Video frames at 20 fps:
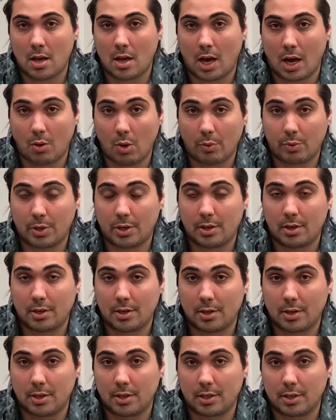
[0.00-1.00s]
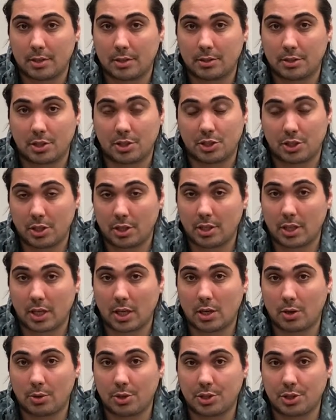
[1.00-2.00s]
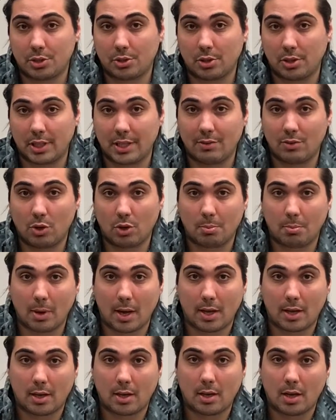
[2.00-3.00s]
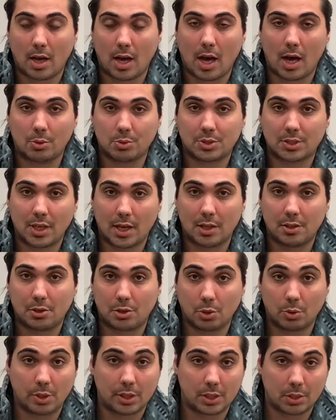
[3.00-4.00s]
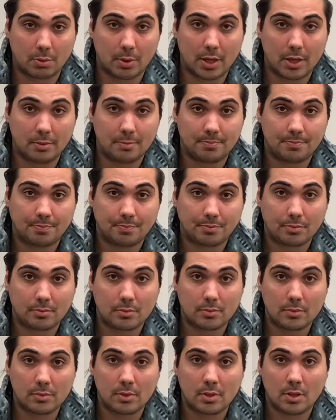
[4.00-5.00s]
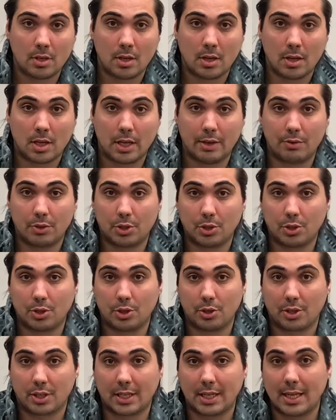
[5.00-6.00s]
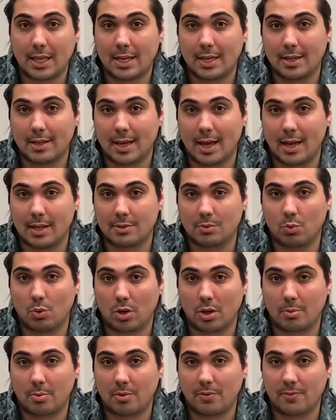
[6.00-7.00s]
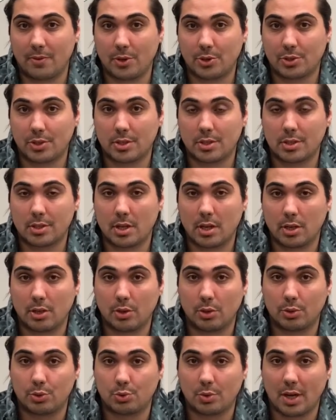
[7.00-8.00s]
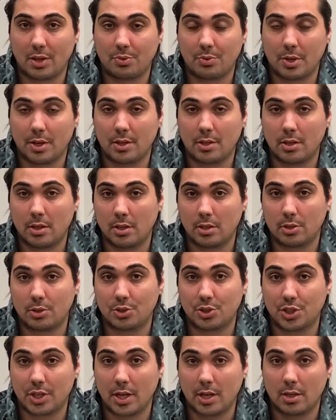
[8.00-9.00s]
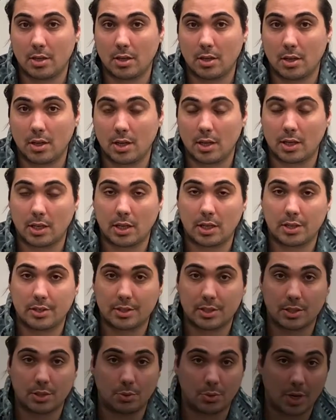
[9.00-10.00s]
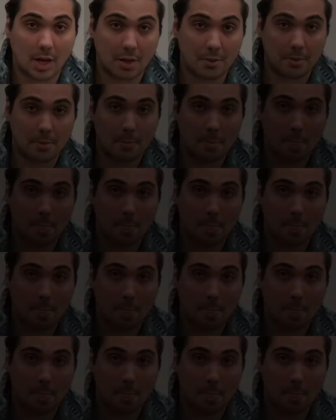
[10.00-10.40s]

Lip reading: However, this shouldn't encourage you to leave your bike outside during the rain. Even though your kit has waterproof features, your drivetrain, your chain, and gears do not.